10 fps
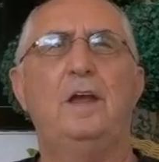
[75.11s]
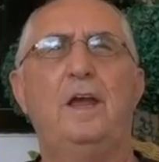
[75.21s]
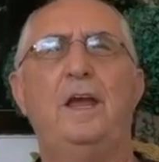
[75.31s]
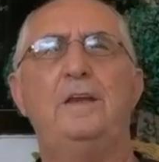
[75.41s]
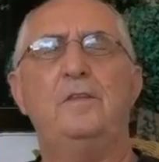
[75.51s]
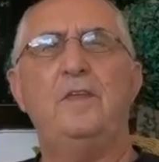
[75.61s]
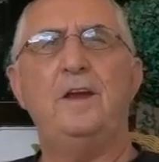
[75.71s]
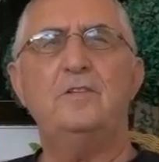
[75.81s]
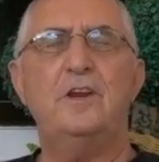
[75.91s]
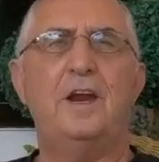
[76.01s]
and the
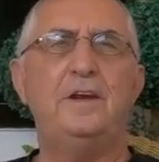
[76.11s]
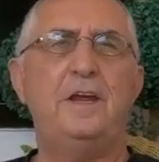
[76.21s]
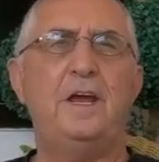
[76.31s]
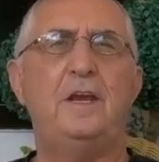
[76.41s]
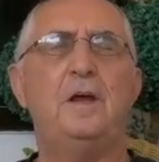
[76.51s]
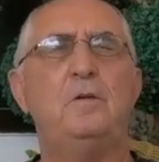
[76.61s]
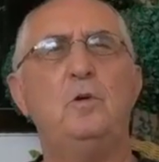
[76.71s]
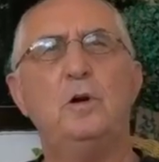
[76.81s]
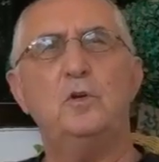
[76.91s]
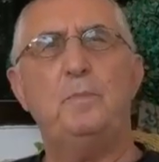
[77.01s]
things that I did and
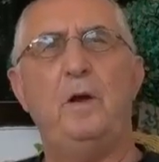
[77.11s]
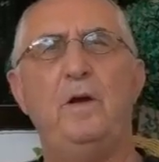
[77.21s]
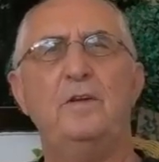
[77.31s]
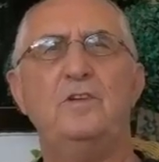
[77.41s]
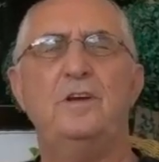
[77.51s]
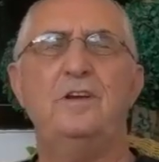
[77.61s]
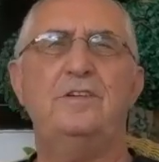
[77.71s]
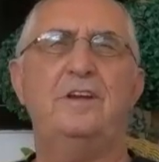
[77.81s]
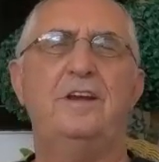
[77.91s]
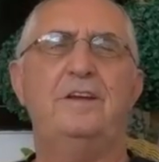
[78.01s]
new
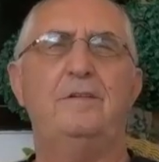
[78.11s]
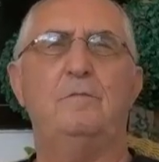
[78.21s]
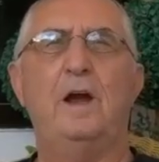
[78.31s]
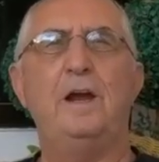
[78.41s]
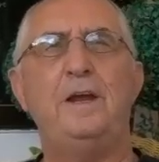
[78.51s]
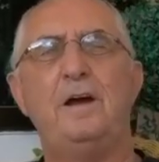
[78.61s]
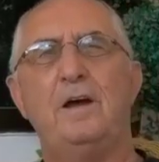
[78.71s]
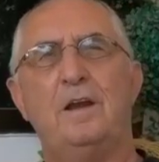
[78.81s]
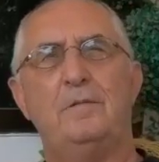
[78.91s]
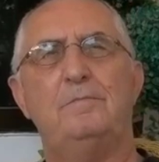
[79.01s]
experiences and riding
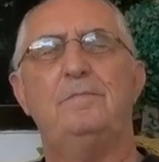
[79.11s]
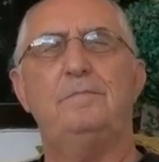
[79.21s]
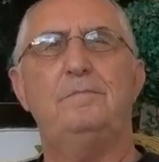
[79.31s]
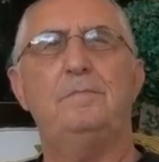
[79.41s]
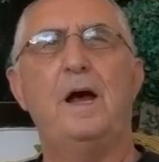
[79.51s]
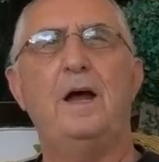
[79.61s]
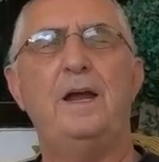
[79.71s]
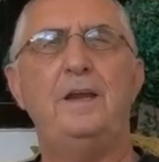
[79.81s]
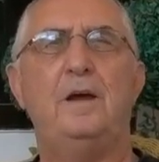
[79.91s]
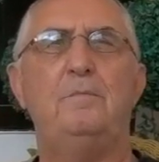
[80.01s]
on a,
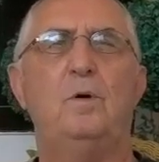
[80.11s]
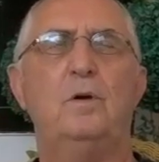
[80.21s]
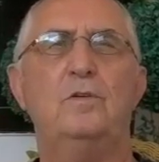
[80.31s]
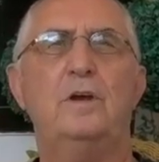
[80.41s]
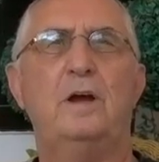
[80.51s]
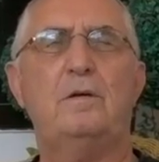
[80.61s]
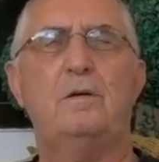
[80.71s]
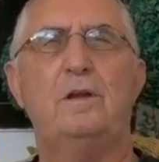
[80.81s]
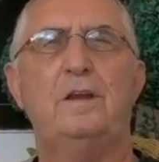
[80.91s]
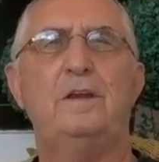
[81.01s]
behind a
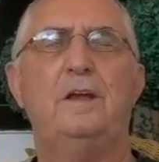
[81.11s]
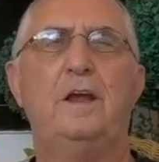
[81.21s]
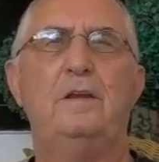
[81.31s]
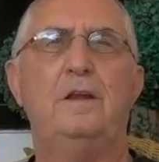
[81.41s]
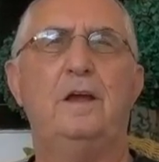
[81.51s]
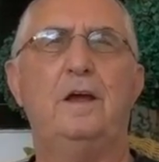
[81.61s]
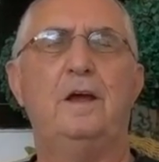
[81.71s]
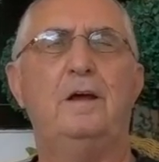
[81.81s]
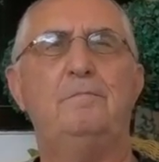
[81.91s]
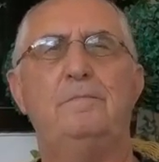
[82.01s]
motorcycle and, and,
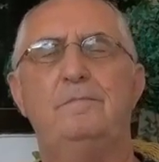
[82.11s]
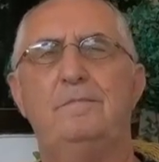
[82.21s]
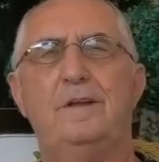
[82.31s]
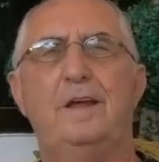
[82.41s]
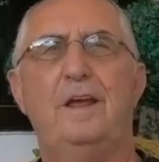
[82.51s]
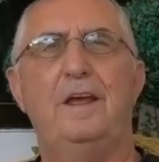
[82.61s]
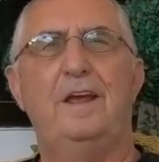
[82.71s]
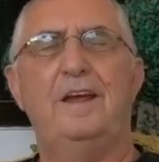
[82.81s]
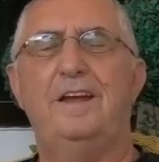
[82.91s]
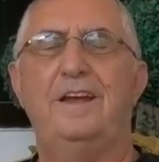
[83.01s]
uh,
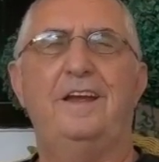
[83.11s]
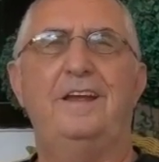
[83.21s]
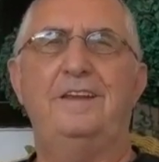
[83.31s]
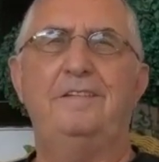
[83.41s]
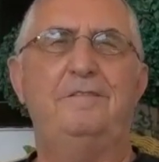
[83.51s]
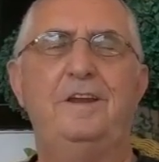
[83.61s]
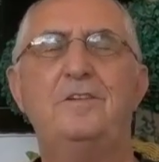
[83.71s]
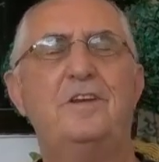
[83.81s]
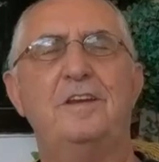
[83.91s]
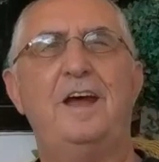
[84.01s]
and
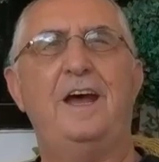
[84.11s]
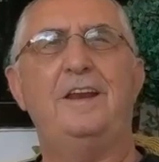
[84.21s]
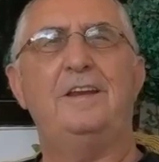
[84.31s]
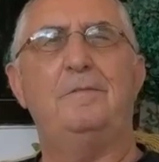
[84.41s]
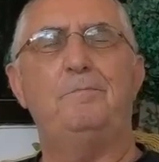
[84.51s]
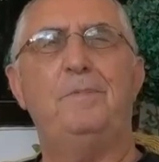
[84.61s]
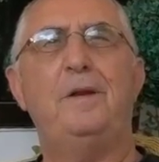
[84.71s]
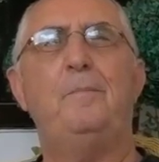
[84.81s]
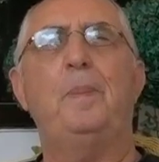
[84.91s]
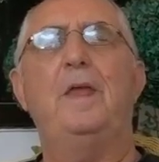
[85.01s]
this and that,
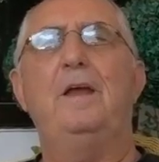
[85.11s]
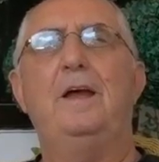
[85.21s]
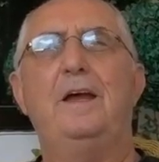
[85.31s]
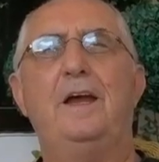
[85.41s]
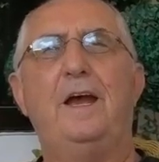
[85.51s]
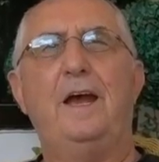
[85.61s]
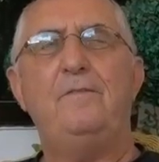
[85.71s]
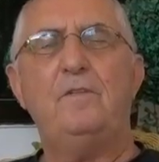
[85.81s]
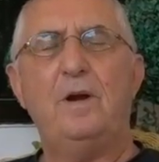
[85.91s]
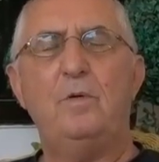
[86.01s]
but
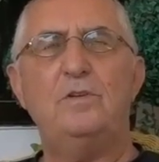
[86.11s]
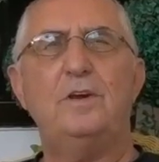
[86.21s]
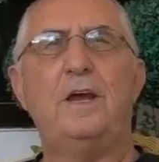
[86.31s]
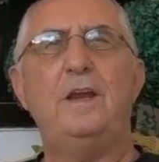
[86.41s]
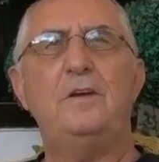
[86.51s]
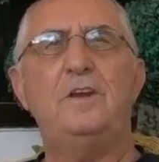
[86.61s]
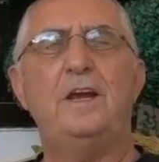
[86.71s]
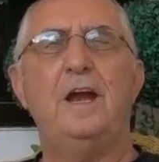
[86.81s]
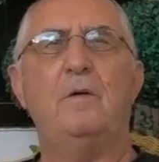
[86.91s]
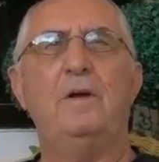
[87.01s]
after I was
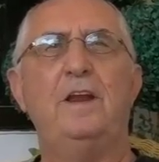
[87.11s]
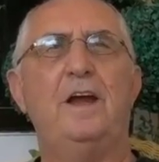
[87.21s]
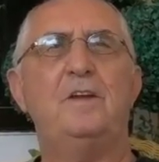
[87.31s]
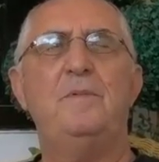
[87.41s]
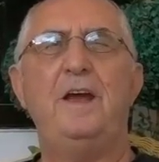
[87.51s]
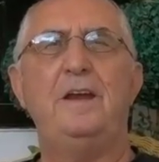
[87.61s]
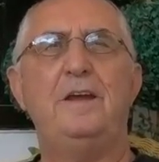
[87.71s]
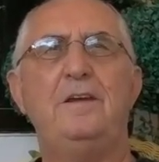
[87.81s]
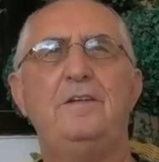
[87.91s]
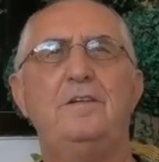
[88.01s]
editing, I realized, man,
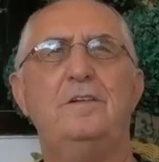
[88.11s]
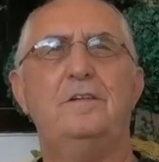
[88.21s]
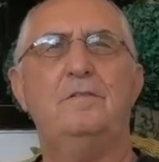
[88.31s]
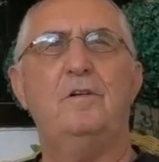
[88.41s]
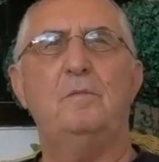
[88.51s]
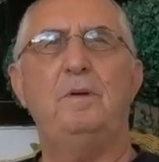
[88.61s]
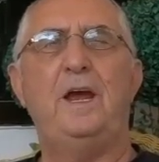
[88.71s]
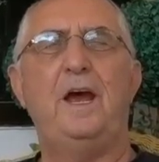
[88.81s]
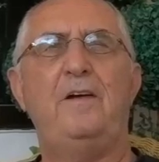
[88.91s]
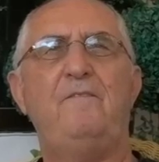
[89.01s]
this is going to be
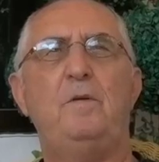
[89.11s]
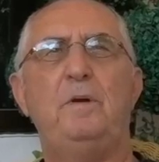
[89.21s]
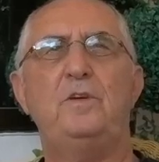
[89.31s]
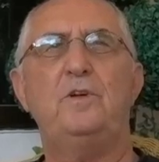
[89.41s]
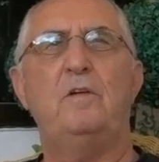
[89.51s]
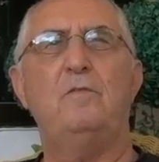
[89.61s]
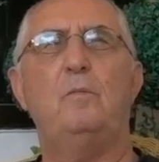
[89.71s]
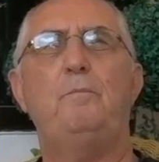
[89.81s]
have to be several